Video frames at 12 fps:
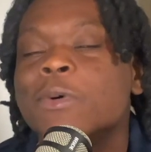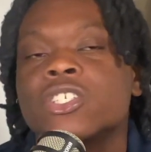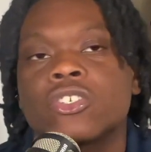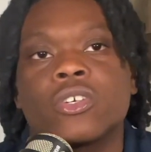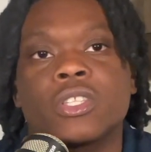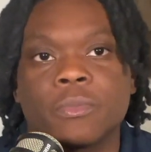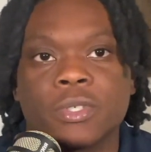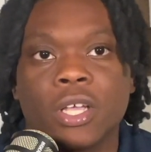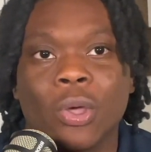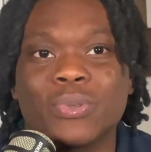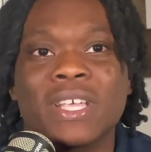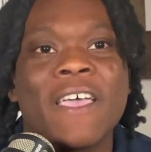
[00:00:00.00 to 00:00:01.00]
assert
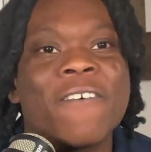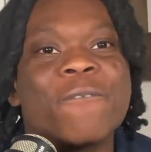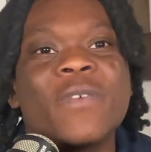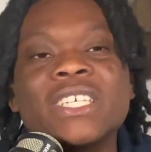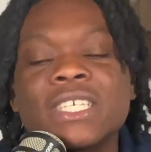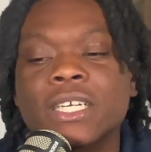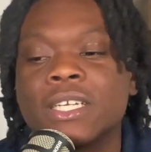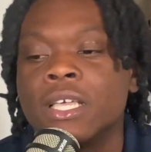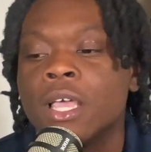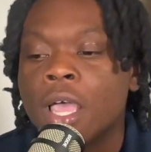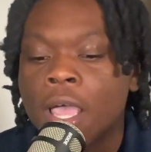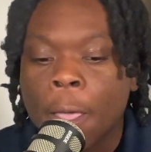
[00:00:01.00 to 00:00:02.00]
themselves physically
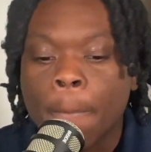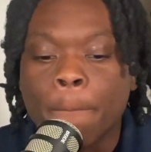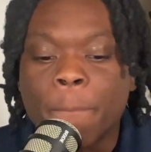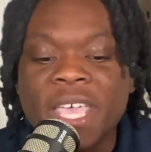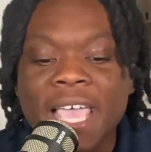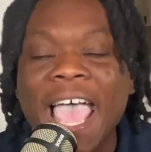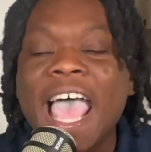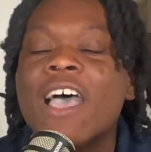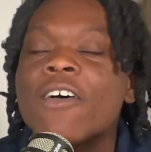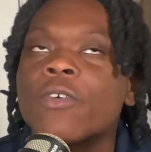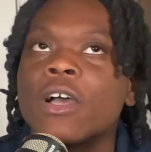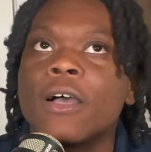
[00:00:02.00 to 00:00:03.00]
be
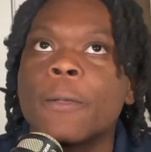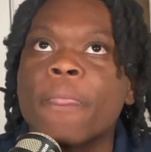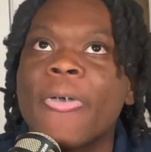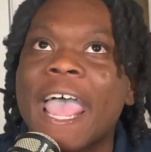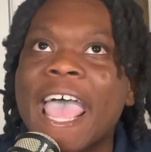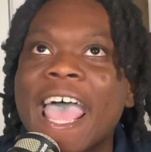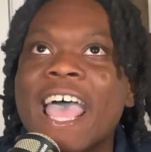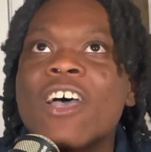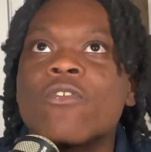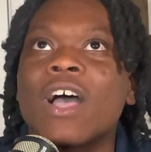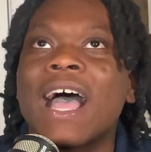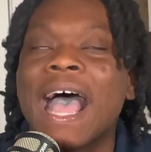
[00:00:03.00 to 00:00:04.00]
have
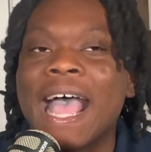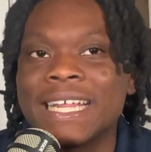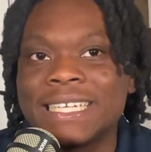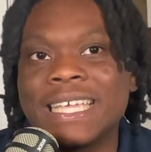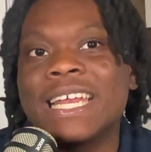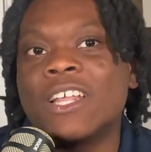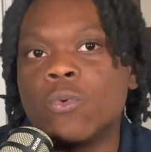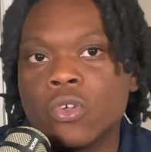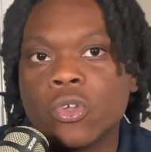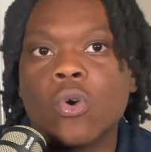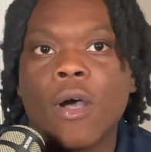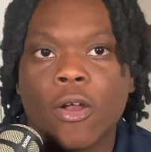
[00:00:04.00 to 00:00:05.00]
have an identity when
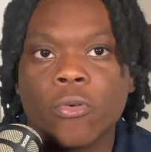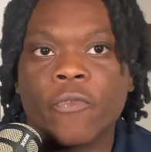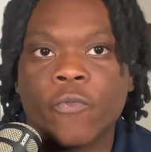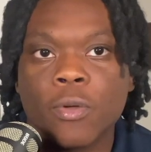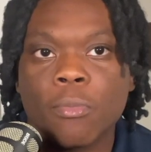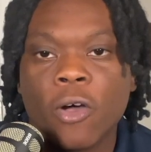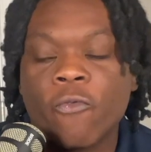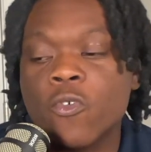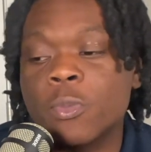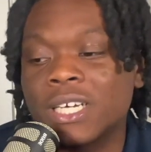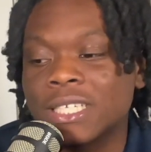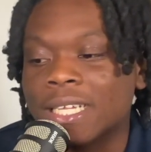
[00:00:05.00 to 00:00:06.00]
you go out on the football field
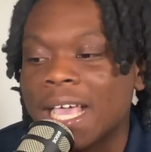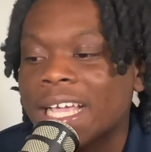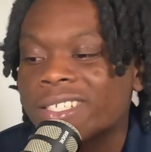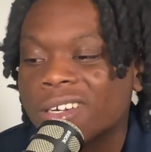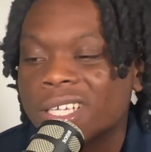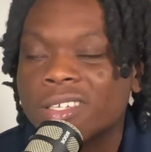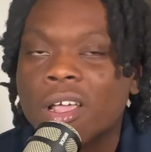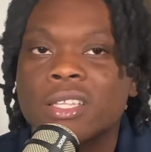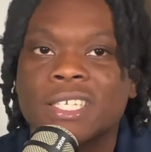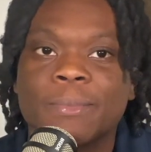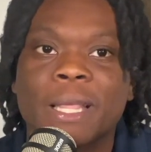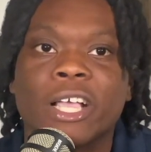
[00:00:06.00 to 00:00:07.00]
because last year I saw a
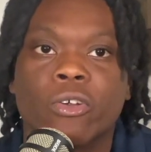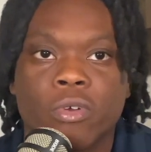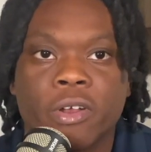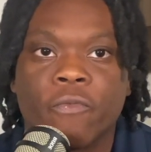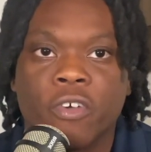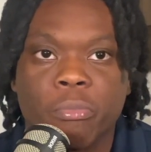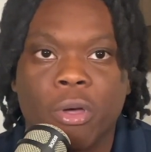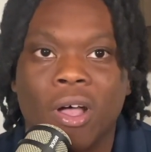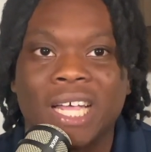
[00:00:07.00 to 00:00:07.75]
team that could run the football.